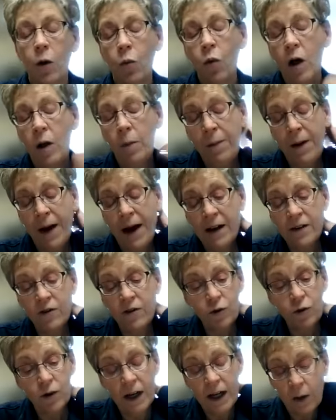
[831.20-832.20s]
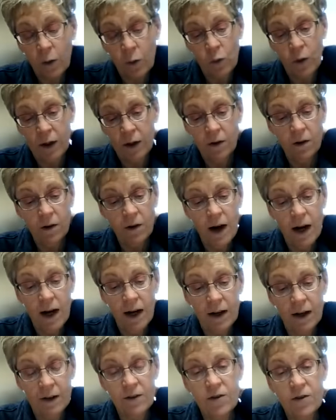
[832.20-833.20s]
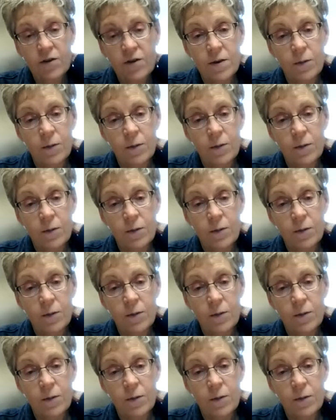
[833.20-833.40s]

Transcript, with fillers: Well, Patrick, we're on